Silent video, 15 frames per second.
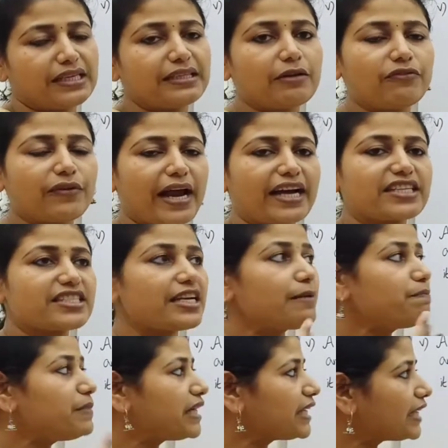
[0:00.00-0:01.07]
the
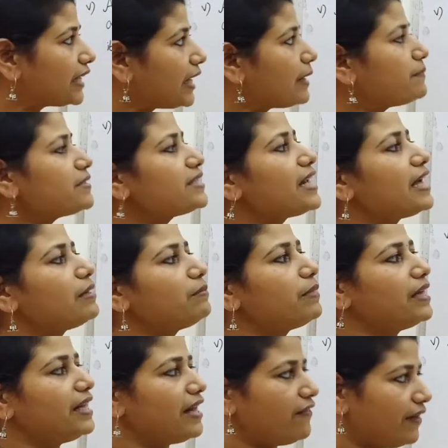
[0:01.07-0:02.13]
fraction becomes 9 by
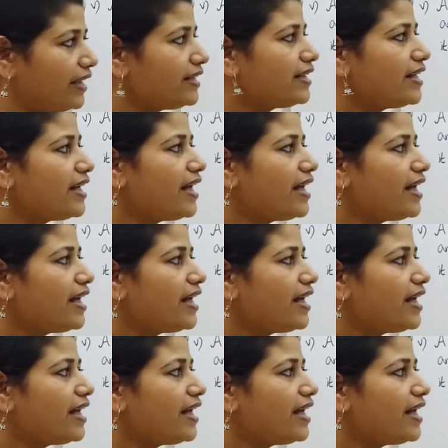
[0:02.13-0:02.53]
11.